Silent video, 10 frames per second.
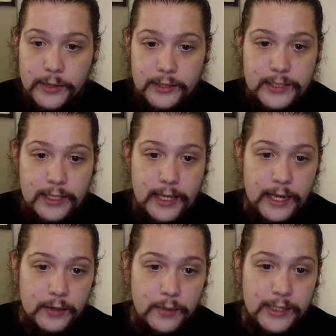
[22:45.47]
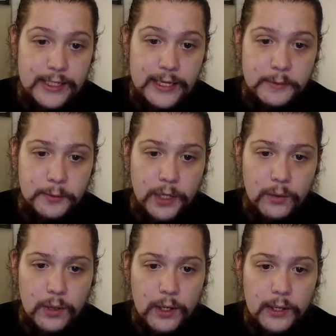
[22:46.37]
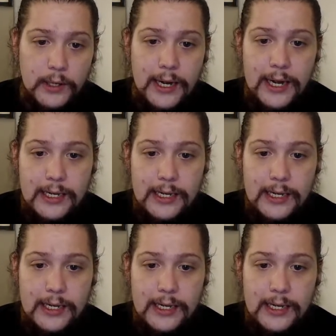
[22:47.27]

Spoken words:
without telling anyone except Marwan,